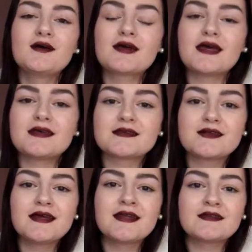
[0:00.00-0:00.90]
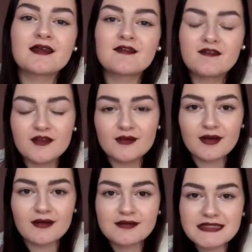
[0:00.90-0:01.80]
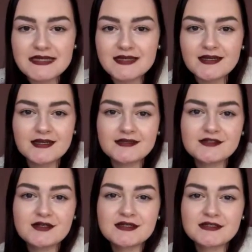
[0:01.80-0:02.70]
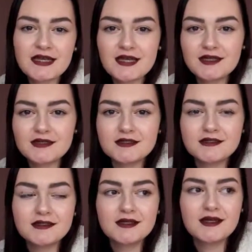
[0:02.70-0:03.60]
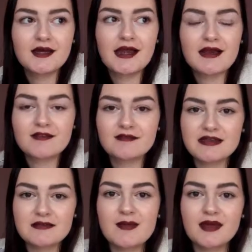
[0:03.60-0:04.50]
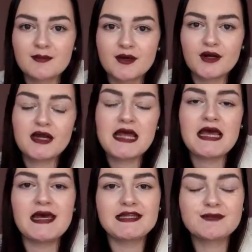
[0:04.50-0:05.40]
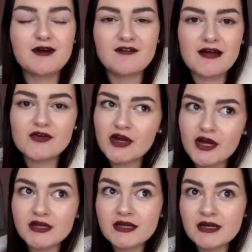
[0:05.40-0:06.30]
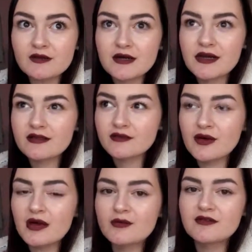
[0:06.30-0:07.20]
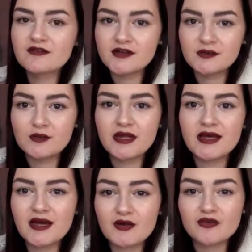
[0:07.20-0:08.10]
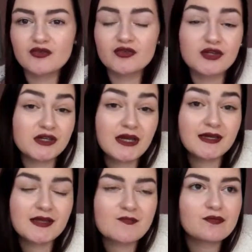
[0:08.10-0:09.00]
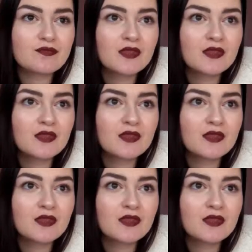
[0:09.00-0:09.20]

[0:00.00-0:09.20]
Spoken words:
Okay, so it is a few hours later. As you can tell, I have the rest of my makeup on. It's about 5 o'clock now and I thought I would film while I have good lighting.